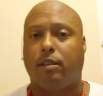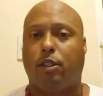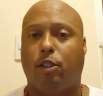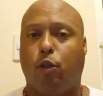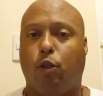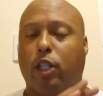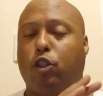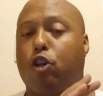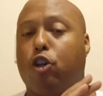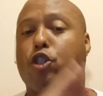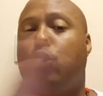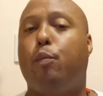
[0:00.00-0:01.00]
You want to
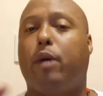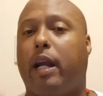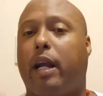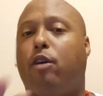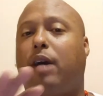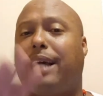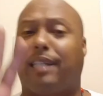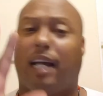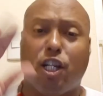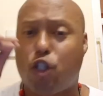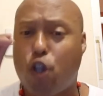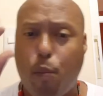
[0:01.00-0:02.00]
talk super? I know, guys.
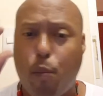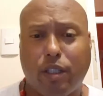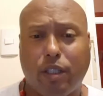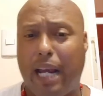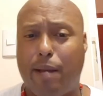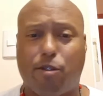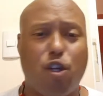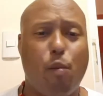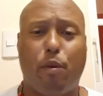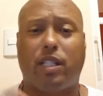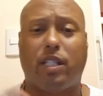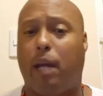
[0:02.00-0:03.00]
Super team.
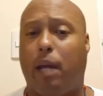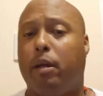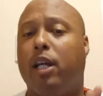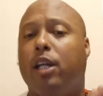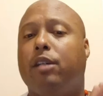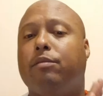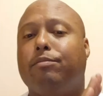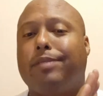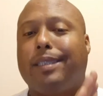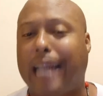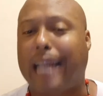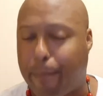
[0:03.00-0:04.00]

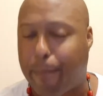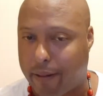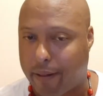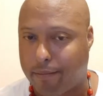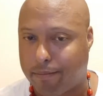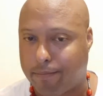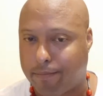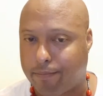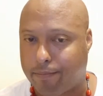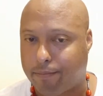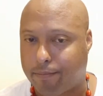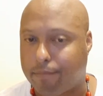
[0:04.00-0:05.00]
Stop it.
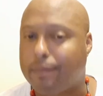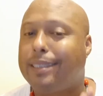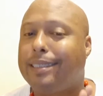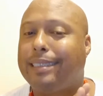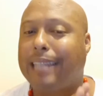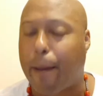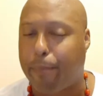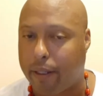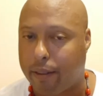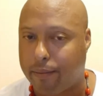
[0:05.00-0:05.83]
Stop it.